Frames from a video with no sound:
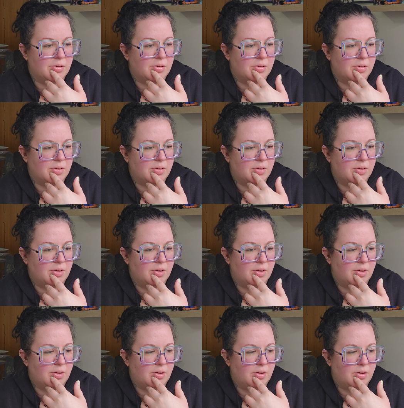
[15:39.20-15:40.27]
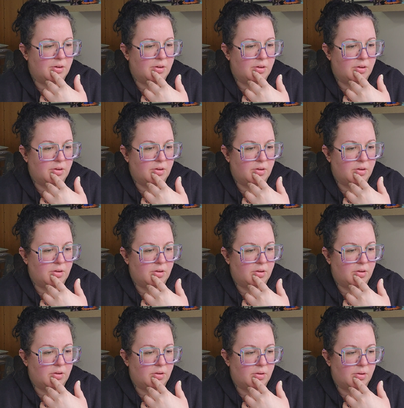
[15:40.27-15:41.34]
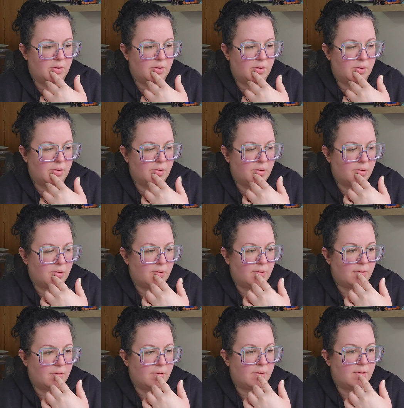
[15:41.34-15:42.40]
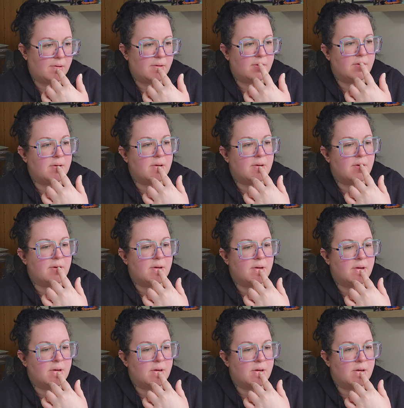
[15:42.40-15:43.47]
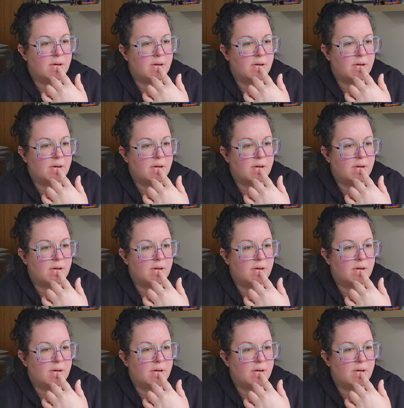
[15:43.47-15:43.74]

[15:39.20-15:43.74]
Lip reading: No one is speaking in this clip.